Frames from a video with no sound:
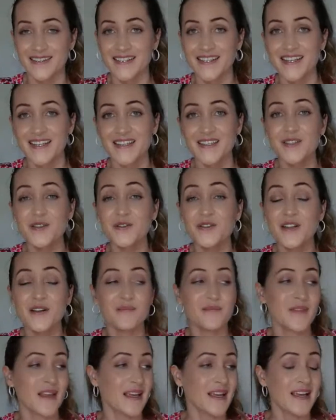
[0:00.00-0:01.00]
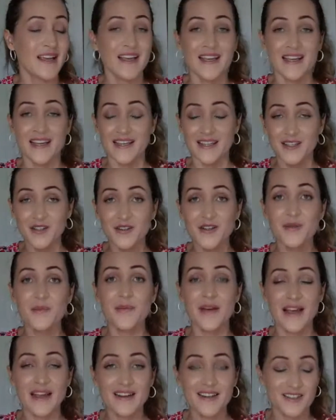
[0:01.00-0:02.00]
You're the
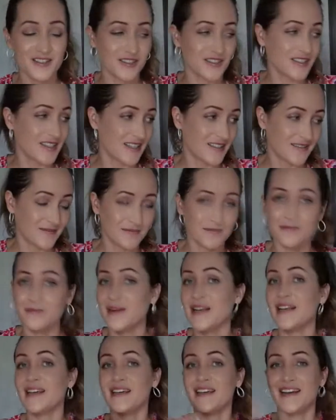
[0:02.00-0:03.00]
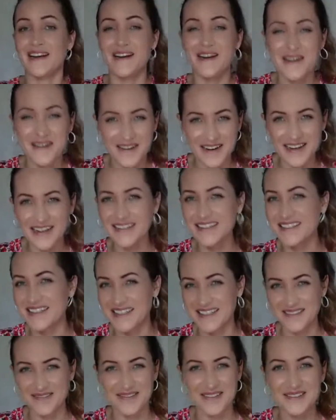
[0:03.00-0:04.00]
manager that many Karen
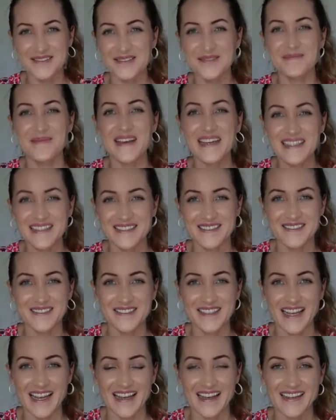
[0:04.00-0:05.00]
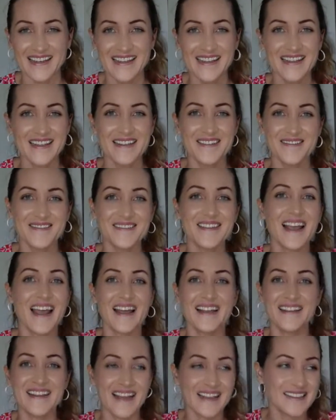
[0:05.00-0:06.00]
just want to speak to today.
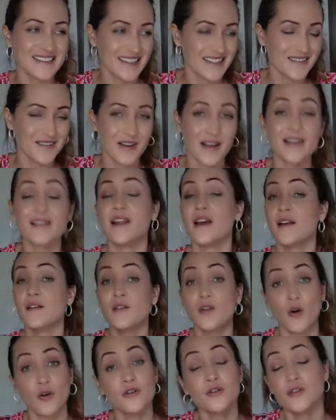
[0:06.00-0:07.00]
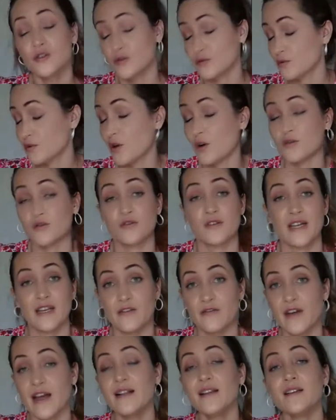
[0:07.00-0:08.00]
And that's and also you will also get
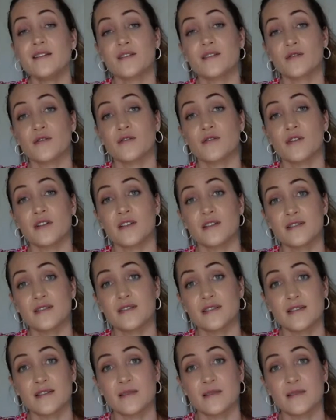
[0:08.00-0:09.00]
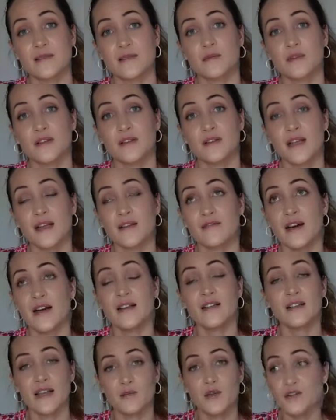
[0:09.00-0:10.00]
valid criticism and valid hate
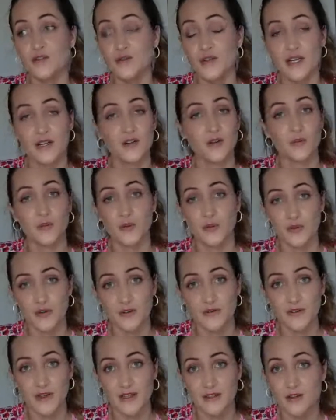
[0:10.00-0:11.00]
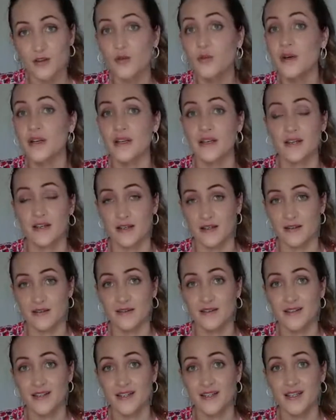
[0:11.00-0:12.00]
because you cannot be perfect. Nobody can.
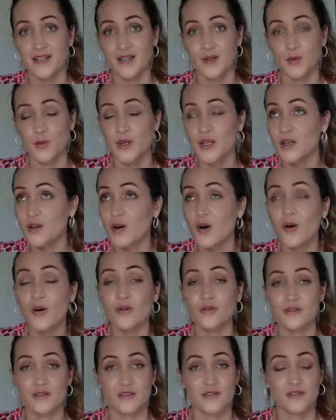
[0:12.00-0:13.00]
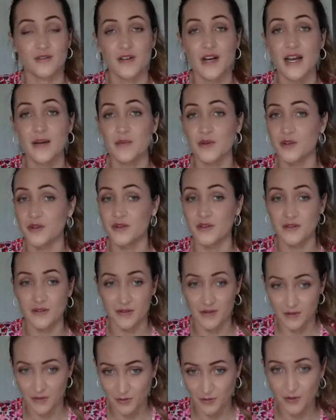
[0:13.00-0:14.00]
We can all just try, but
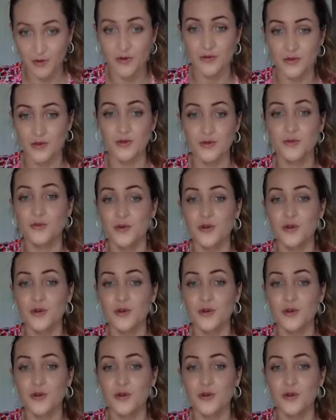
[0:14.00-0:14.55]
you will